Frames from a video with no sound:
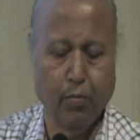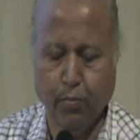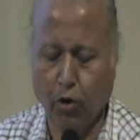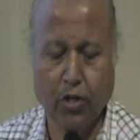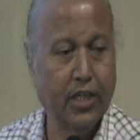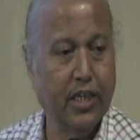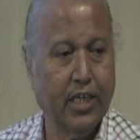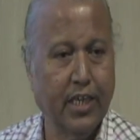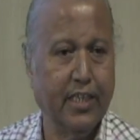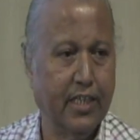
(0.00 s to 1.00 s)
production
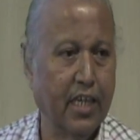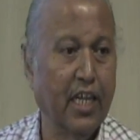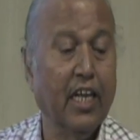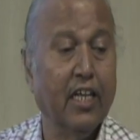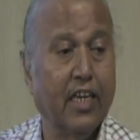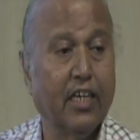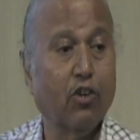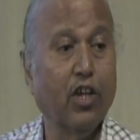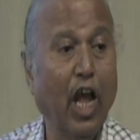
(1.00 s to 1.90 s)
increased. That is called